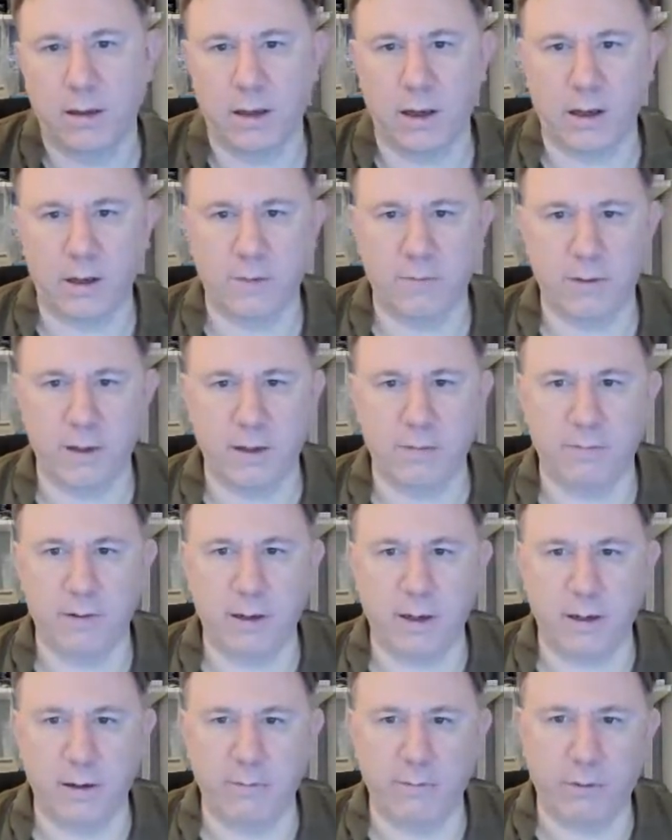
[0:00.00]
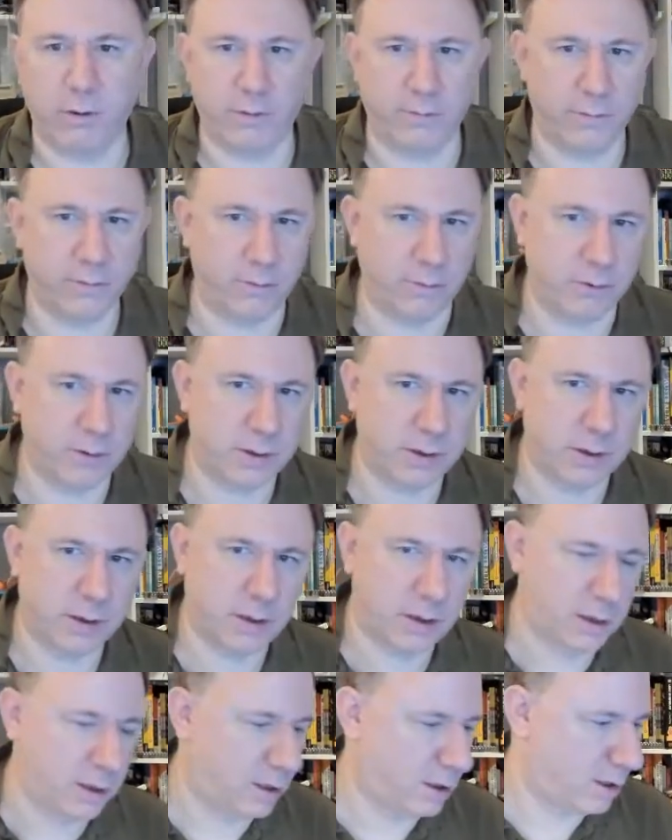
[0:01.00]
I could be completely wrong, of course.
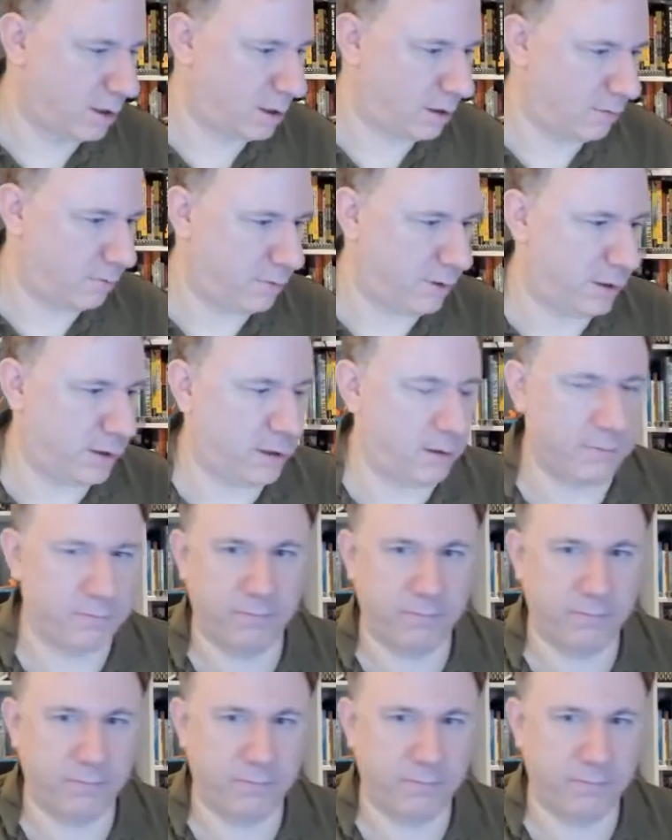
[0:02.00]
But